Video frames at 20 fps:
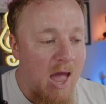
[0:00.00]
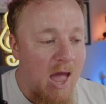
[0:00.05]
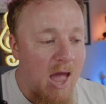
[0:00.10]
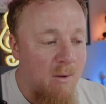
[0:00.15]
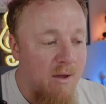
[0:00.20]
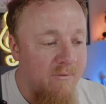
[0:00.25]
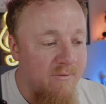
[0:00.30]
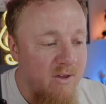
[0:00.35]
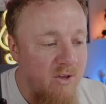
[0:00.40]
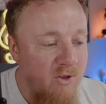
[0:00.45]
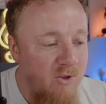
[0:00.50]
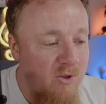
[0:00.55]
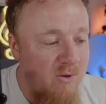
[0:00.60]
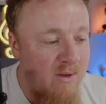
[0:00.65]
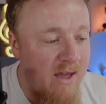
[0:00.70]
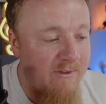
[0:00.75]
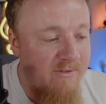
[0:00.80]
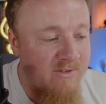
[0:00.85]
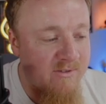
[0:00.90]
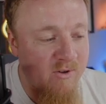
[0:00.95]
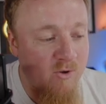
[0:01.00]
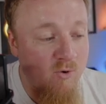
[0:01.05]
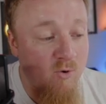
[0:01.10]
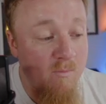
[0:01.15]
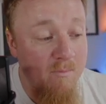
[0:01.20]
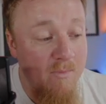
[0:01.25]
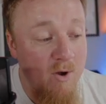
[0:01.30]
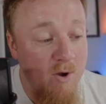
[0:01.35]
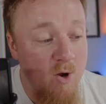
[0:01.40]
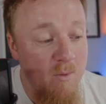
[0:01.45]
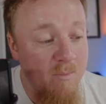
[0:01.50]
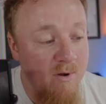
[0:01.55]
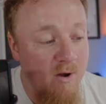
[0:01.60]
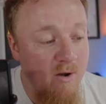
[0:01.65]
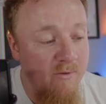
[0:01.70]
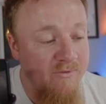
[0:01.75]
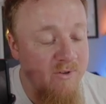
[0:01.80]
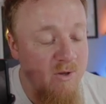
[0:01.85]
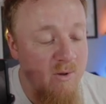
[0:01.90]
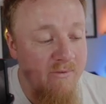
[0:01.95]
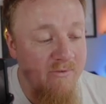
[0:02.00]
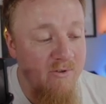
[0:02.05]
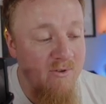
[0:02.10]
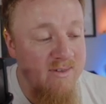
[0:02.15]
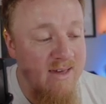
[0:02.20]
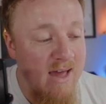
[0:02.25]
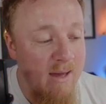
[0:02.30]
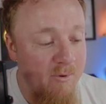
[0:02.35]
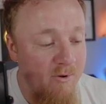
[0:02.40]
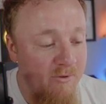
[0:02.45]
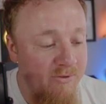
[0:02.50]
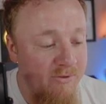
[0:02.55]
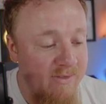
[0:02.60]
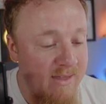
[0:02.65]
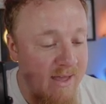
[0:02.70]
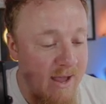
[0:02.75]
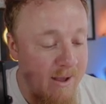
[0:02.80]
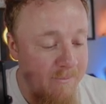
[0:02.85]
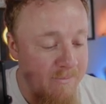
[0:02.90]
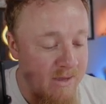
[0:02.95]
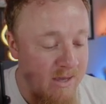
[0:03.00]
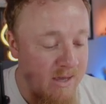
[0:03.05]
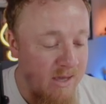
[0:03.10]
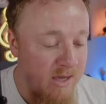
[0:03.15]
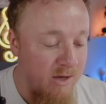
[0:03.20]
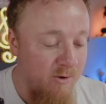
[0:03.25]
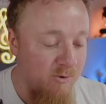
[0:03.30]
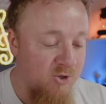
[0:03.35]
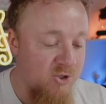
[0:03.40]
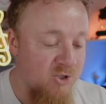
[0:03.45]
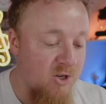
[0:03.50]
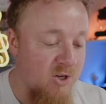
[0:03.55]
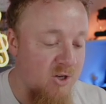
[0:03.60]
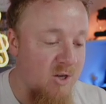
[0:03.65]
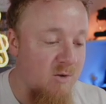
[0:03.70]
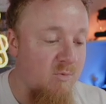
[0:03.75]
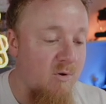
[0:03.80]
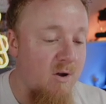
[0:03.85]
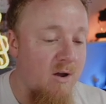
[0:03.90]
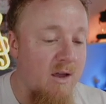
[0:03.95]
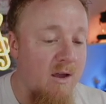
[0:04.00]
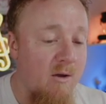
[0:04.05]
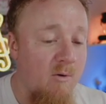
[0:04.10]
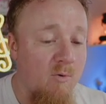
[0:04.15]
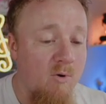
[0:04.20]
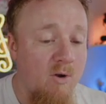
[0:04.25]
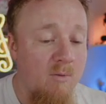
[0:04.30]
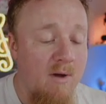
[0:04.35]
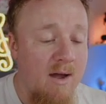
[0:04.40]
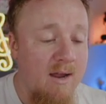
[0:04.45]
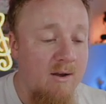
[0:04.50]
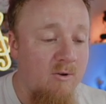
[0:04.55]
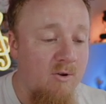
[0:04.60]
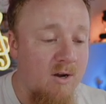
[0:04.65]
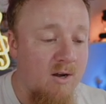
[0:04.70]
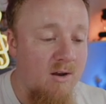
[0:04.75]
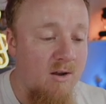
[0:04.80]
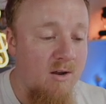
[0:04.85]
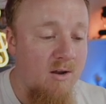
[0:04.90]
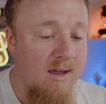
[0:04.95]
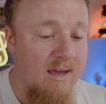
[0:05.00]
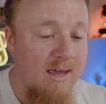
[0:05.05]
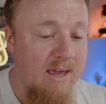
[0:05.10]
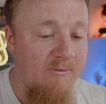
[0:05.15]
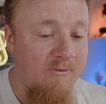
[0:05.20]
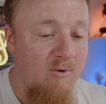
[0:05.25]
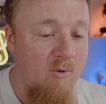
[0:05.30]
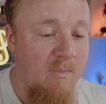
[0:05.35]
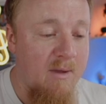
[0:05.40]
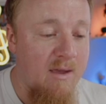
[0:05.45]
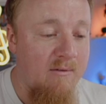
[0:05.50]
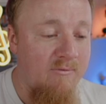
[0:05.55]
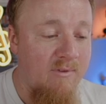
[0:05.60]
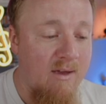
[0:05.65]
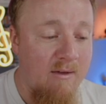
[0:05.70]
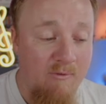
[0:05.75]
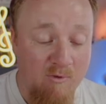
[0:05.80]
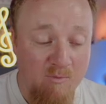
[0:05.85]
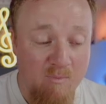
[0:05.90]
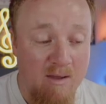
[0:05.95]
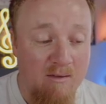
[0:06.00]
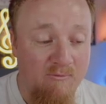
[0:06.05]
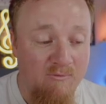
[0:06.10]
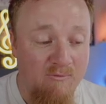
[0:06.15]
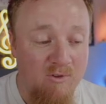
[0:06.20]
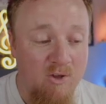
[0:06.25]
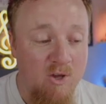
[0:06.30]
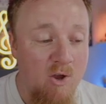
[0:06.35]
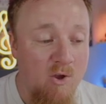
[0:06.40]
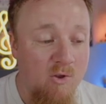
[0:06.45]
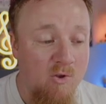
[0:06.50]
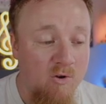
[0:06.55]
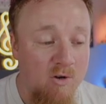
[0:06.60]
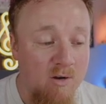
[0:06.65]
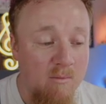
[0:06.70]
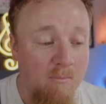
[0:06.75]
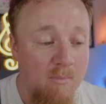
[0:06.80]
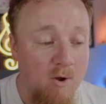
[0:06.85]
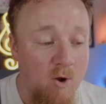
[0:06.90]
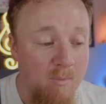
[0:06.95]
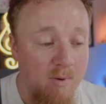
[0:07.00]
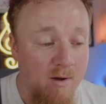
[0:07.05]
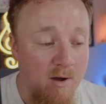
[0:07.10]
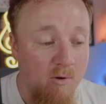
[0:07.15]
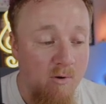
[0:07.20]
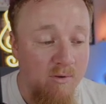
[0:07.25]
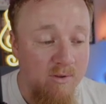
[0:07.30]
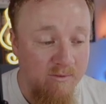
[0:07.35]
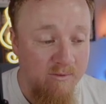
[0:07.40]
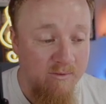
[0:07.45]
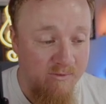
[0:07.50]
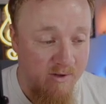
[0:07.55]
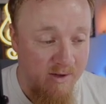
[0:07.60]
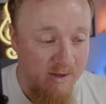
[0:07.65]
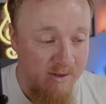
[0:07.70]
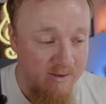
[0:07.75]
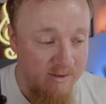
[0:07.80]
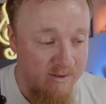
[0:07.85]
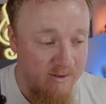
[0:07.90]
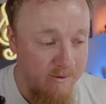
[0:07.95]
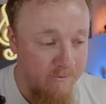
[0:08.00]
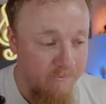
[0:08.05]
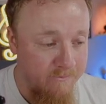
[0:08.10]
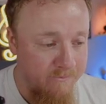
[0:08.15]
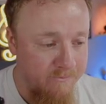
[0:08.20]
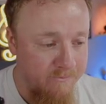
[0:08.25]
However, you do have something called mobile view. If you tap on that, it will show you what might look like if it was being viewed on a mobile device.